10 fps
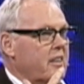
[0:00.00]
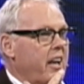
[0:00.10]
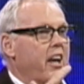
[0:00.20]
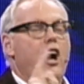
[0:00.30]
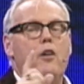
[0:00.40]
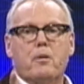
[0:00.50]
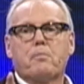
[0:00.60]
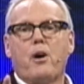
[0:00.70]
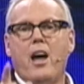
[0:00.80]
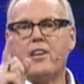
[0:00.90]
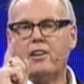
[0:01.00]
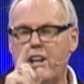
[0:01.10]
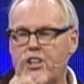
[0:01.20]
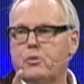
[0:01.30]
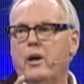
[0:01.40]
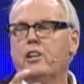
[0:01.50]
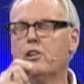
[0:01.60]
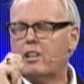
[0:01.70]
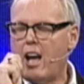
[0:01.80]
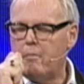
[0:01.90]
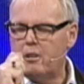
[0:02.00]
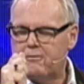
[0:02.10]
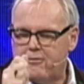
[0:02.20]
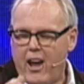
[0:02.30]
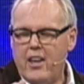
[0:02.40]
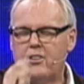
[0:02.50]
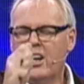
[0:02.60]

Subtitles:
And I hope and pray that next week you'll come in faith,